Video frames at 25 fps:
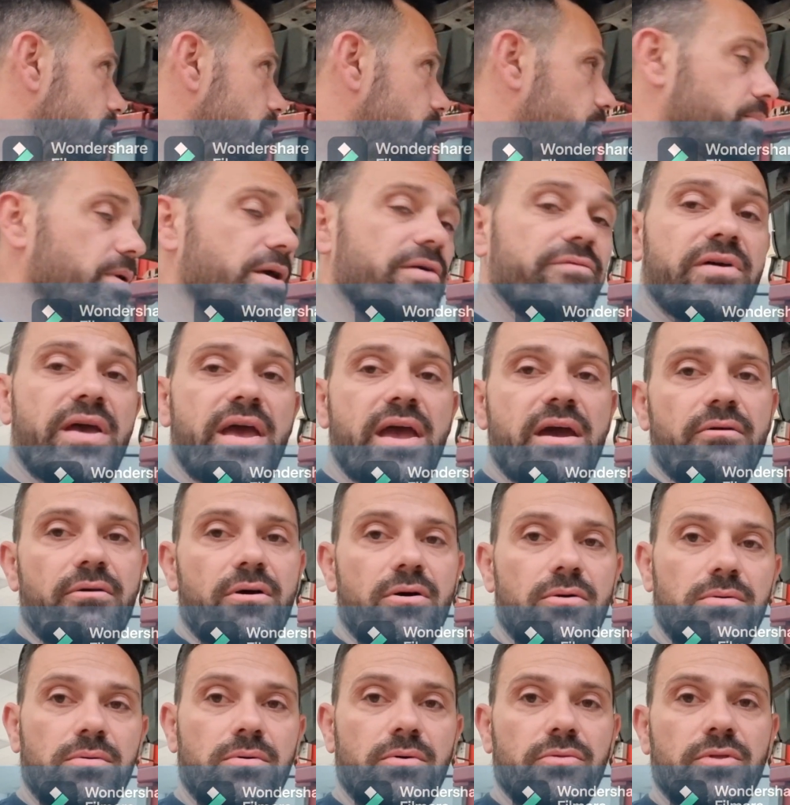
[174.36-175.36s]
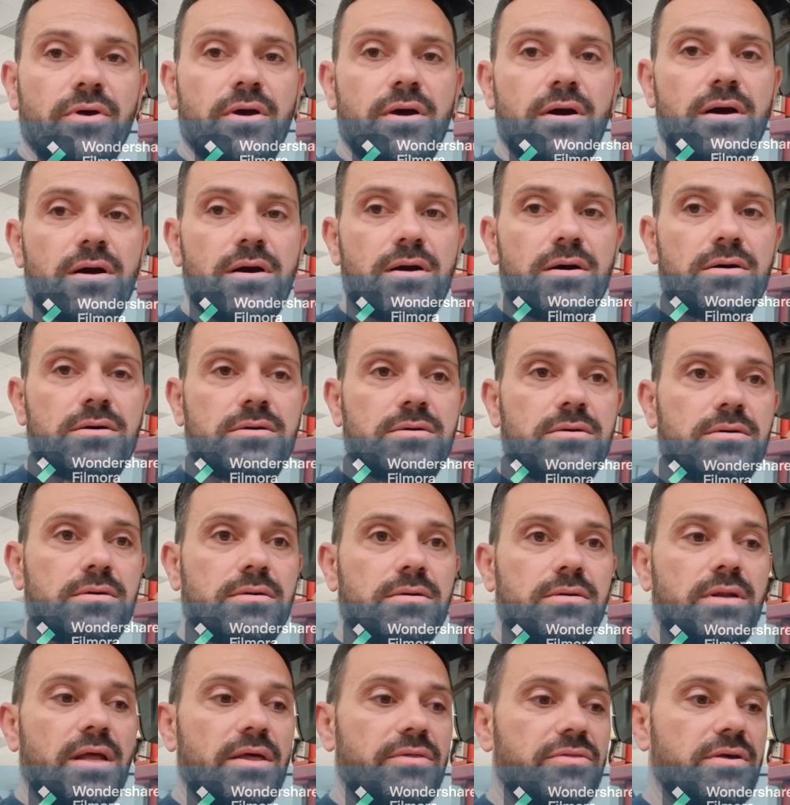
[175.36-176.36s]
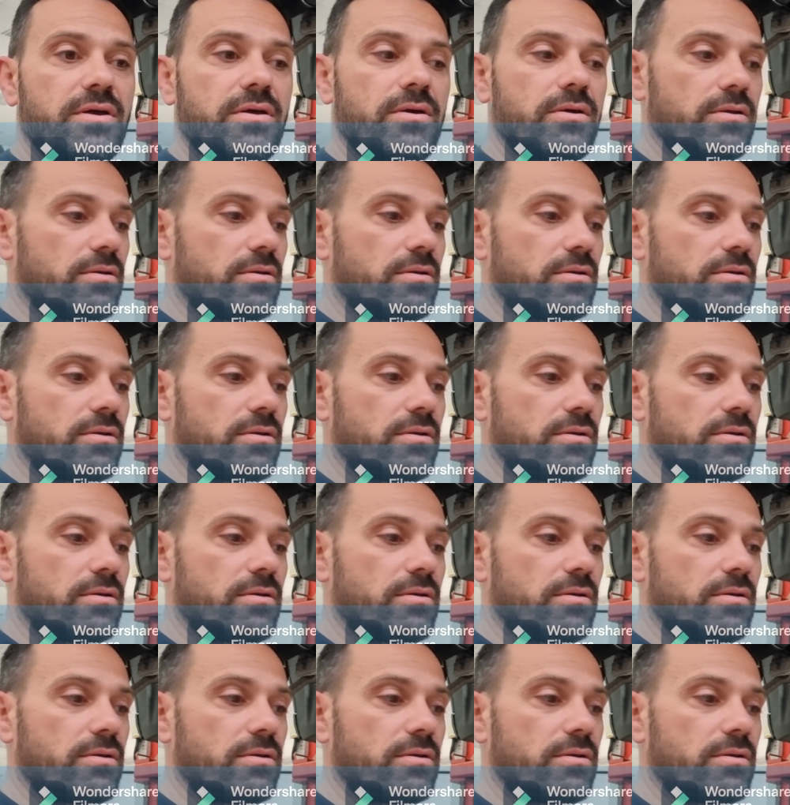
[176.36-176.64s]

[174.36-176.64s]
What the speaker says: bit of aero on the car. Nothing